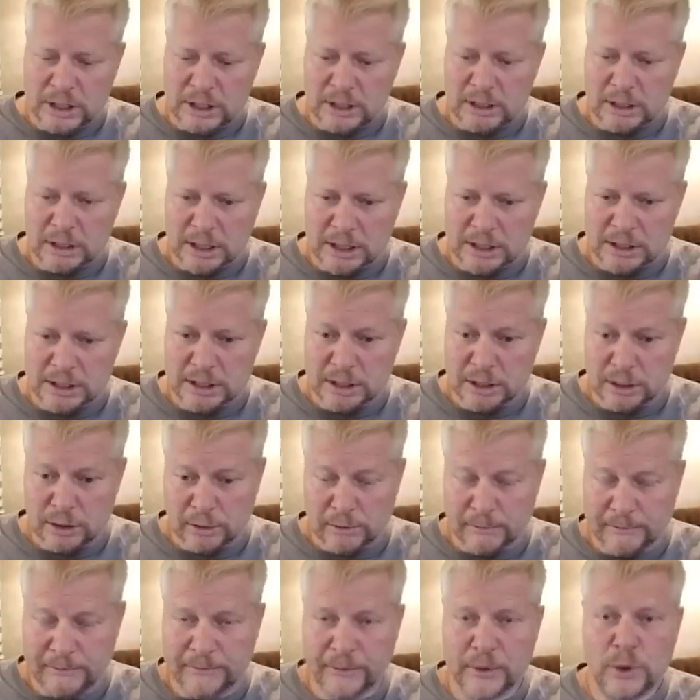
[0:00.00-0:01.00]
need to
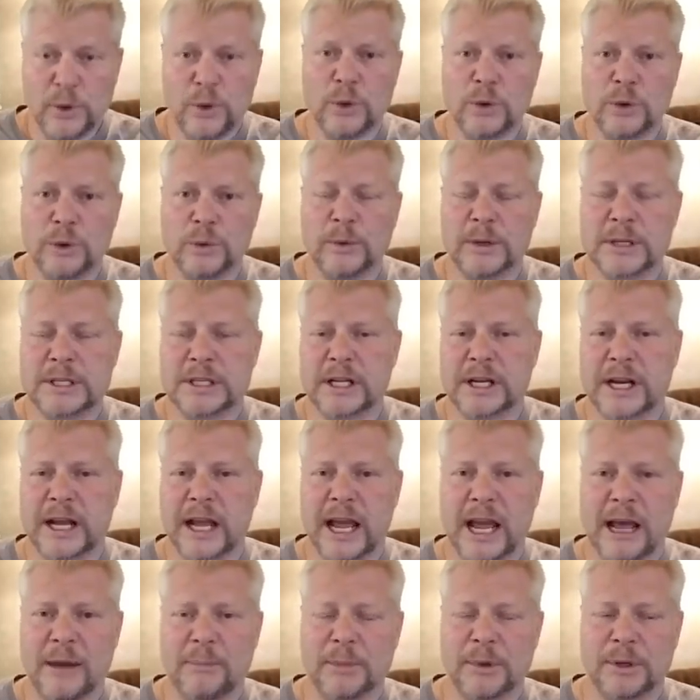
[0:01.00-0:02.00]
consider food. What's going to
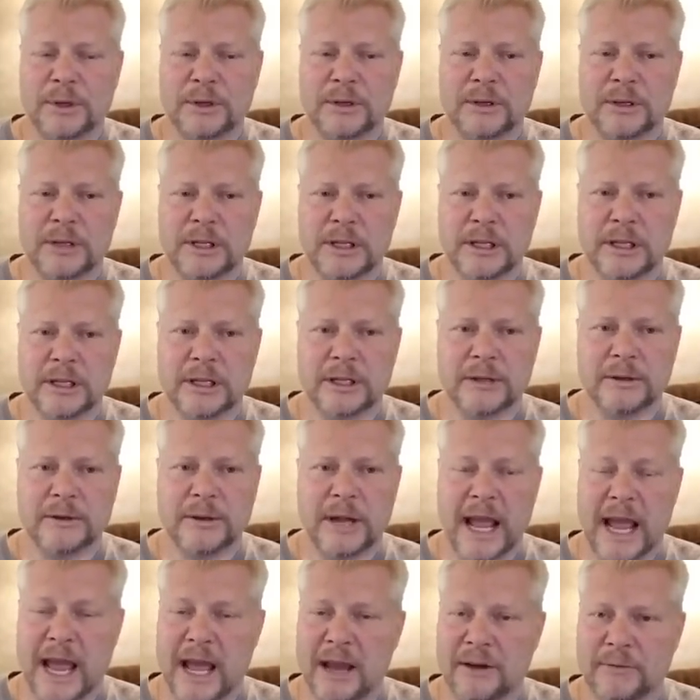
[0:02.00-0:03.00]
happen in
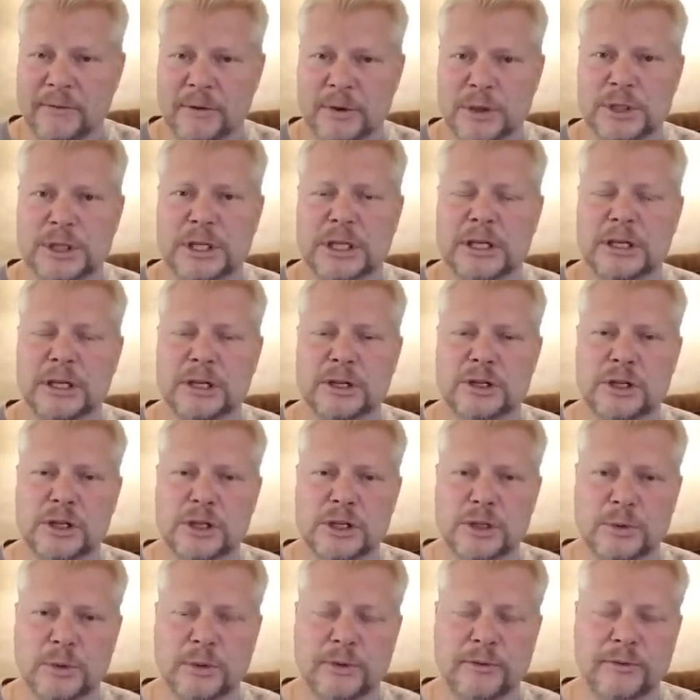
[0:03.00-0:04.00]
adverse
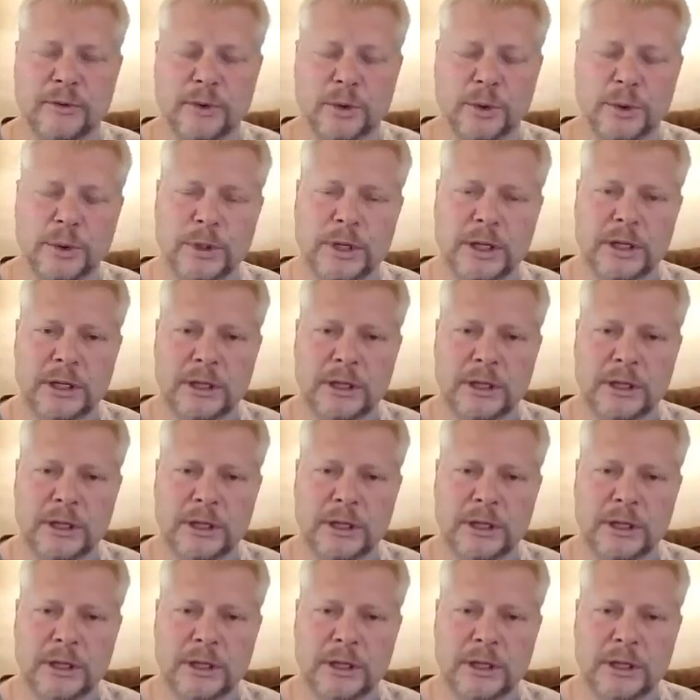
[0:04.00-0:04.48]
conditions with food?